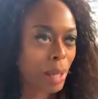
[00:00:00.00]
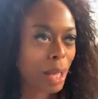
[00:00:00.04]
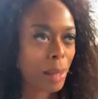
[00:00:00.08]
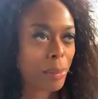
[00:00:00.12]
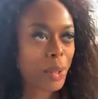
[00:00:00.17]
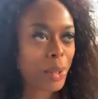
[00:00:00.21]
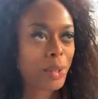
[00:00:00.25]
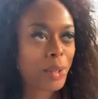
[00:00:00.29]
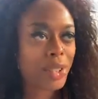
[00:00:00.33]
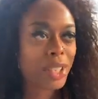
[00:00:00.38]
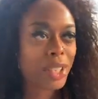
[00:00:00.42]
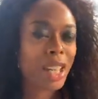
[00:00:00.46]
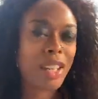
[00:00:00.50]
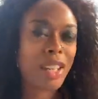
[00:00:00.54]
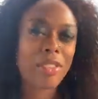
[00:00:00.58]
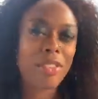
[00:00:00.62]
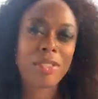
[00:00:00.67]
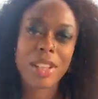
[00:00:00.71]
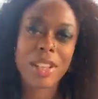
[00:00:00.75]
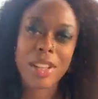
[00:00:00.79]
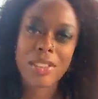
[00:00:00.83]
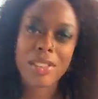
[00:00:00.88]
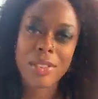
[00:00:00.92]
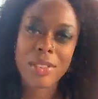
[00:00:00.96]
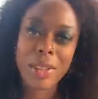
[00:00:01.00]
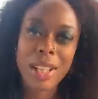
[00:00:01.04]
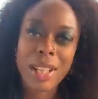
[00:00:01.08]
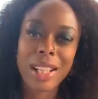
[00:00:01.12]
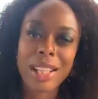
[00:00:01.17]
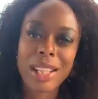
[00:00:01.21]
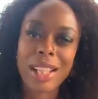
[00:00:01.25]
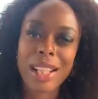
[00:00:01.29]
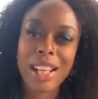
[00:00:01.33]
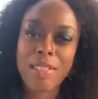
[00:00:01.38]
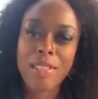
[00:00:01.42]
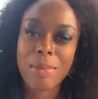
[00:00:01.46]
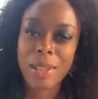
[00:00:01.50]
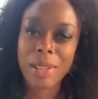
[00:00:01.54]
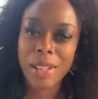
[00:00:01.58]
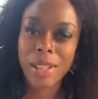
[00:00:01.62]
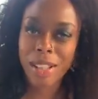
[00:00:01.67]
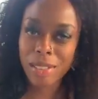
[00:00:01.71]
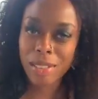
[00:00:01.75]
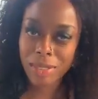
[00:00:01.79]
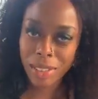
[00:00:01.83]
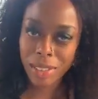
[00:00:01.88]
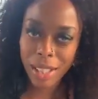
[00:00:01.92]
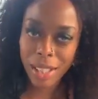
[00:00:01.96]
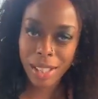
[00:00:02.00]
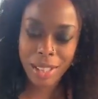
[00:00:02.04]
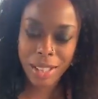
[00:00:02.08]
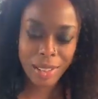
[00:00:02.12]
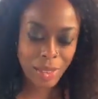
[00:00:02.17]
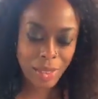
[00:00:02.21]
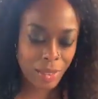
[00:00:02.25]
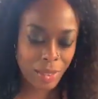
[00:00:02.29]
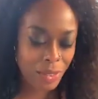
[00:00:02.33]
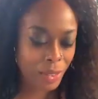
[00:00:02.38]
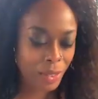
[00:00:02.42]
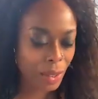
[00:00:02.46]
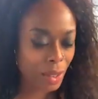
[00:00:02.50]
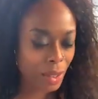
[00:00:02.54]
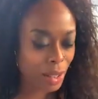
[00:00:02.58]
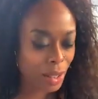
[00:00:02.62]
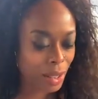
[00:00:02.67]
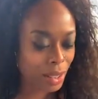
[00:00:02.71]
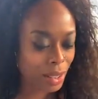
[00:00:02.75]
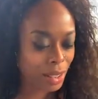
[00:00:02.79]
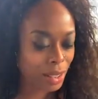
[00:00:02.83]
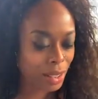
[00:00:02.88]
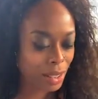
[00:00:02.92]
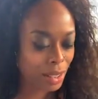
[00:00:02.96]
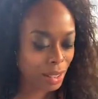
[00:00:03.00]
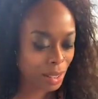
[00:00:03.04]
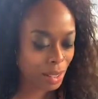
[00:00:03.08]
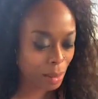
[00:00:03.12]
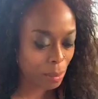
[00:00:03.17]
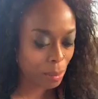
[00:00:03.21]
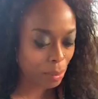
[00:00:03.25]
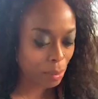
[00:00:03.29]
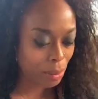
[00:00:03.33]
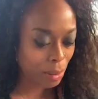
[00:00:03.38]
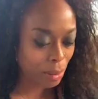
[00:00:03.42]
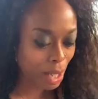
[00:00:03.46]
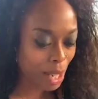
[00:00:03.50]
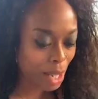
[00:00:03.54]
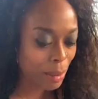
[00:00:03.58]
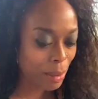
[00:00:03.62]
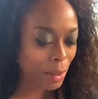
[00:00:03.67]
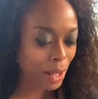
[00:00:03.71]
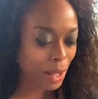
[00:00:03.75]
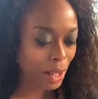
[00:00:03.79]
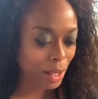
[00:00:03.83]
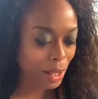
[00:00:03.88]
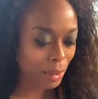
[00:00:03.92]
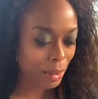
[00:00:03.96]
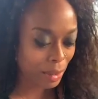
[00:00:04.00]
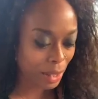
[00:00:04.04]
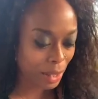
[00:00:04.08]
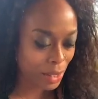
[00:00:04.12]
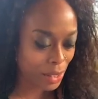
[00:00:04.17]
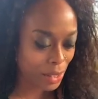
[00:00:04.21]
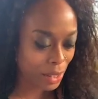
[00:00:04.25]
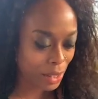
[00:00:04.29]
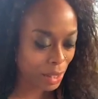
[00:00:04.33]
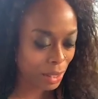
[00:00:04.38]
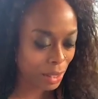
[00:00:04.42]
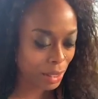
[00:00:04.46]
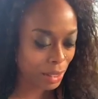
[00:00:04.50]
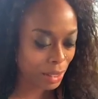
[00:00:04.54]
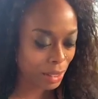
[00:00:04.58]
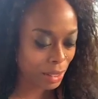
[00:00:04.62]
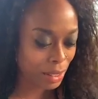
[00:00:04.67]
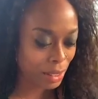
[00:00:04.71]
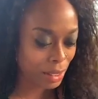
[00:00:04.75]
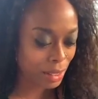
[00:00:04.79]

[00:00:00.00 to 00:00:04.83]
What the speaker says: my mood is kind of fluctuating, and I've been offline for the primary reason